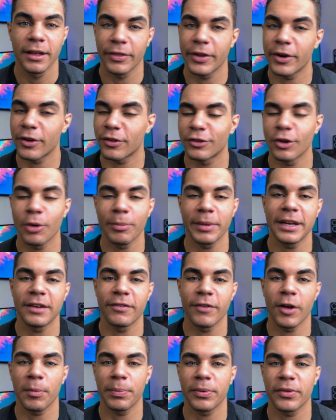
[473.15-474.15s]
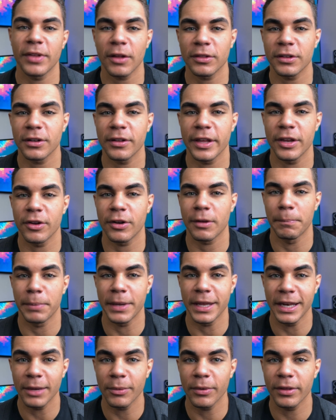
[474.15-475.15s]
There are so many developers out there that you're
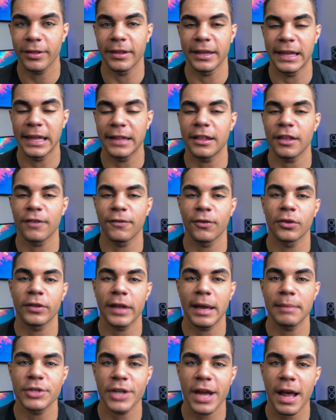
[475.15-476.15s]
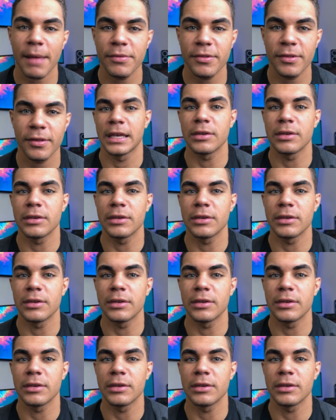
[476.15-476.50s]
competing with to get these full time jobs.